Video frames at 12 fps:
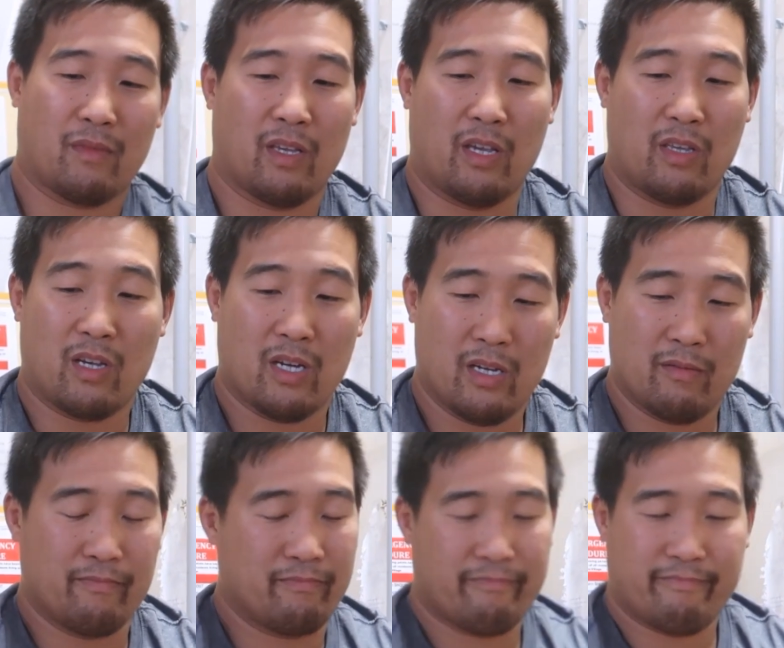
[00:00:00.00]
you
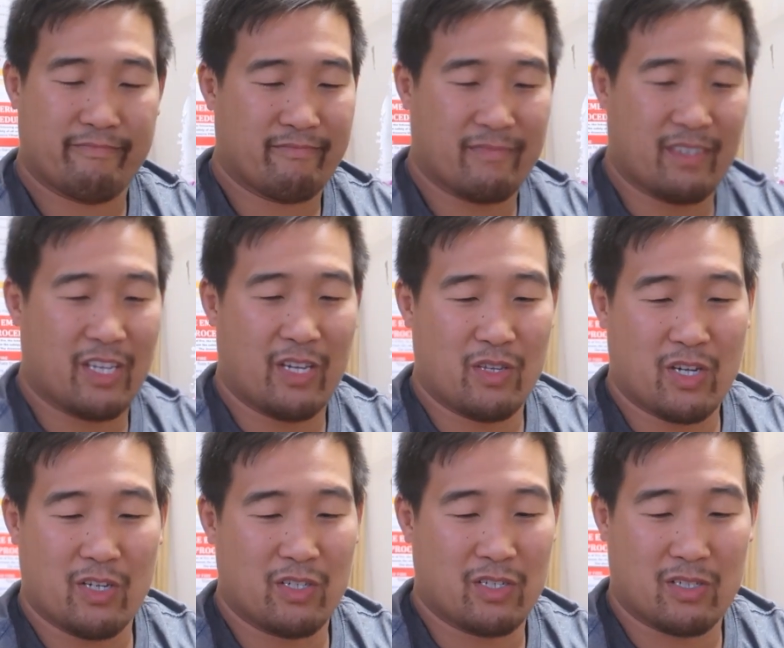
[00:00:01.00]

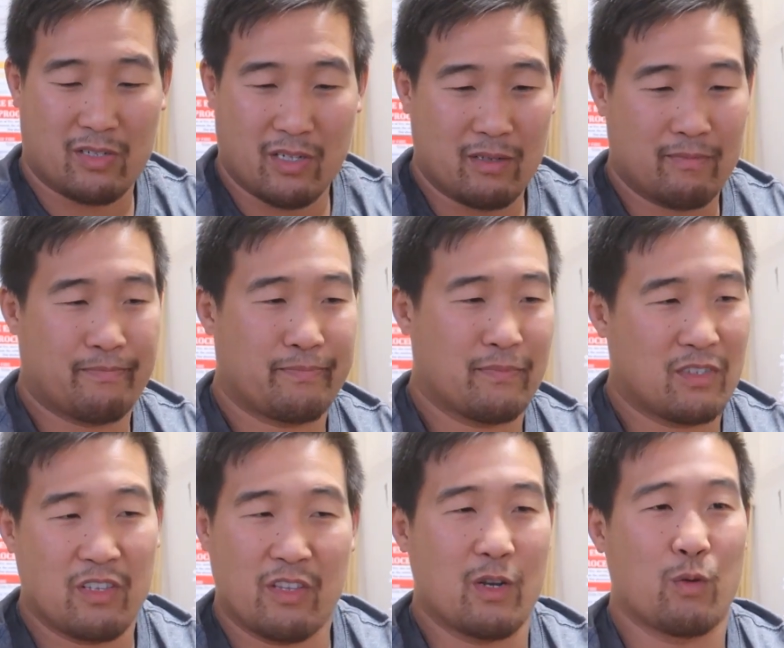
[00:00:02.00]
can't just sit
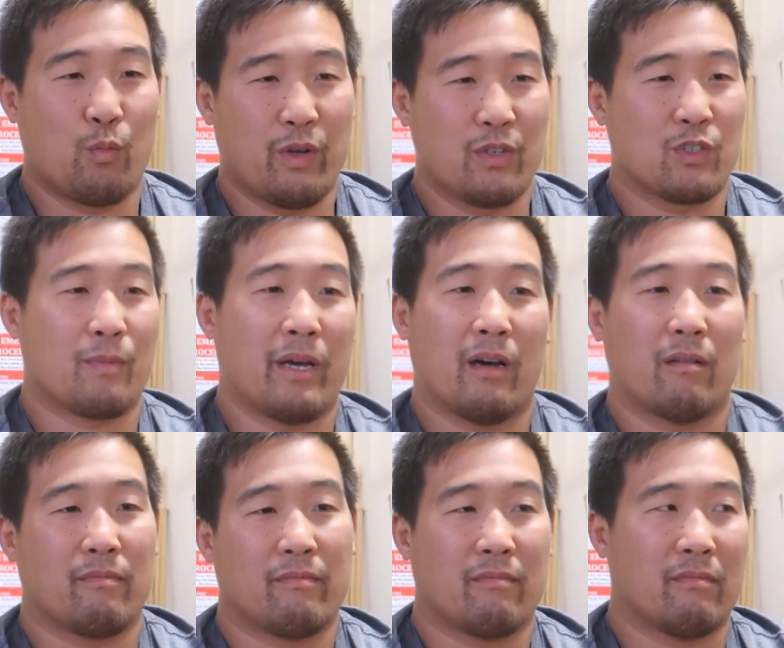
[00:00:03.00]
there and whinge
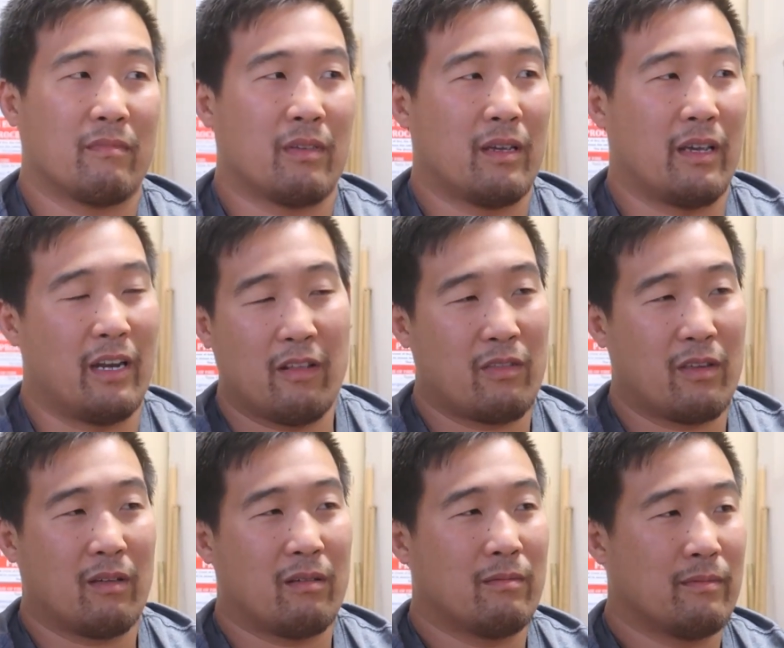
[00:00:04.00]
about
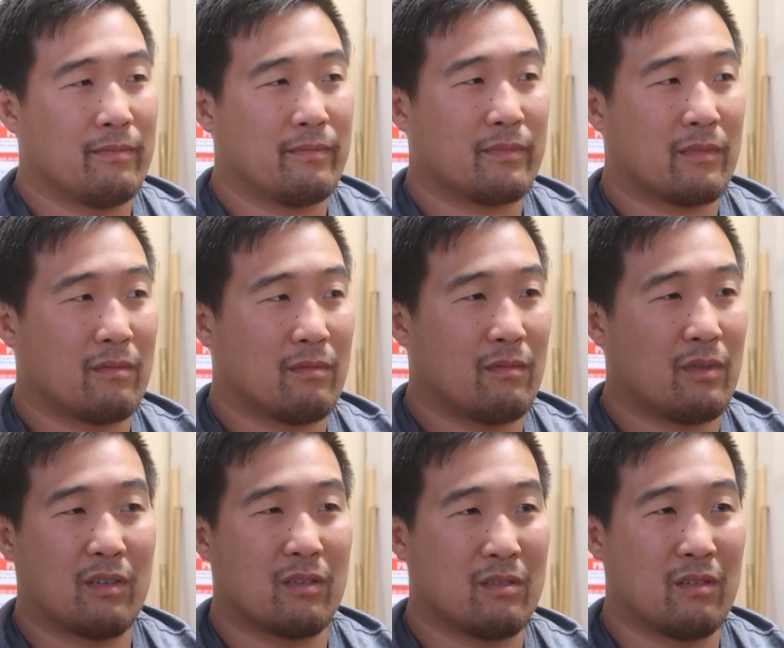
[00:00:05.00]
anything,
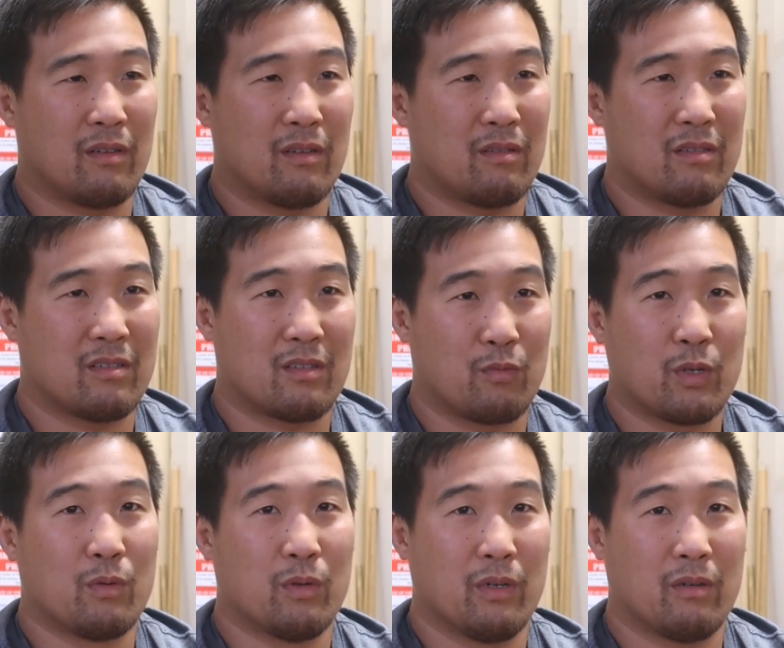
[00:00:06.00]
because this is the
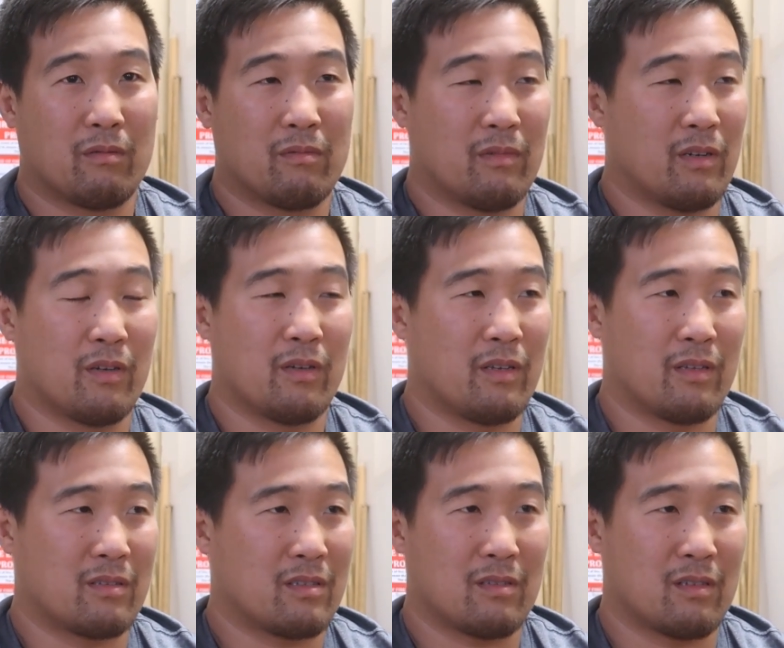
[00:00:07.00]
real world.
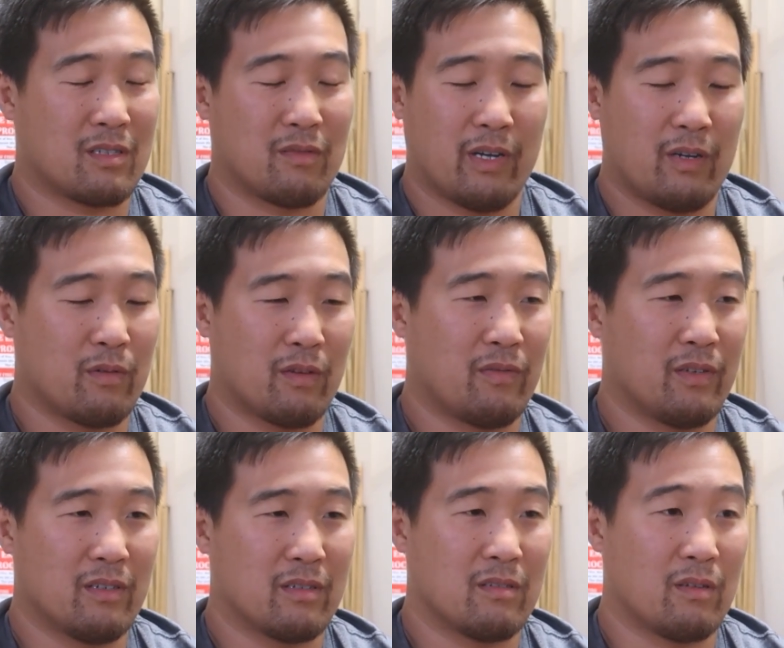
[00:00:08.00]
It's the survival of the
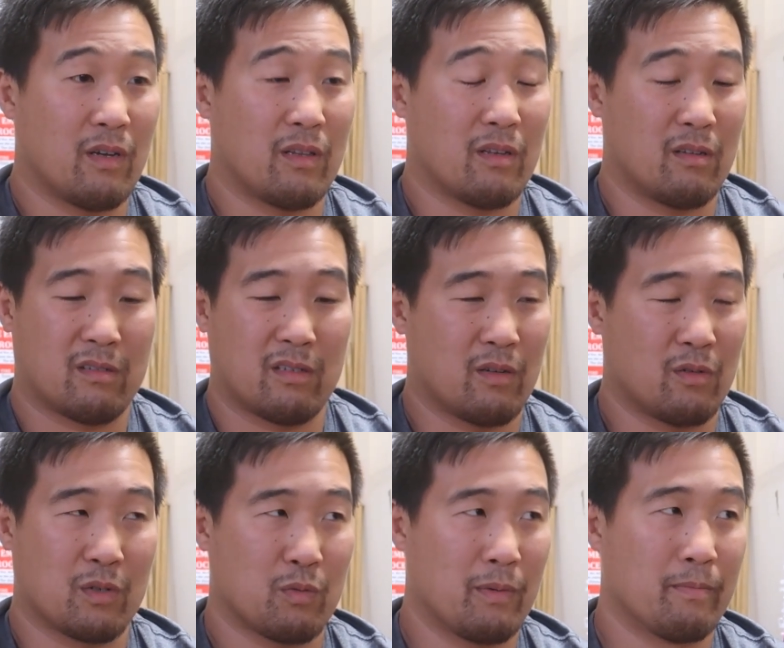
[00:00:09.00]
fittest. You either sink
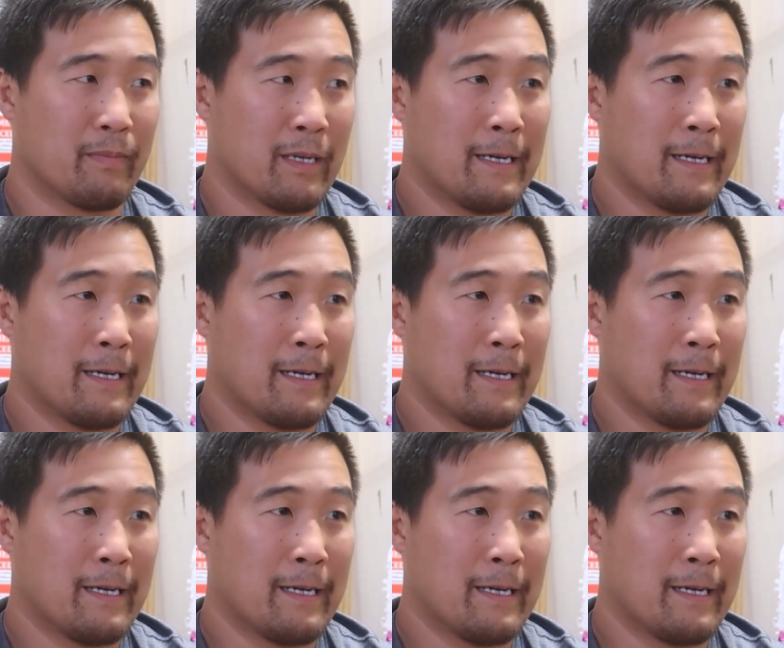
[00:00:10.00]
or swim.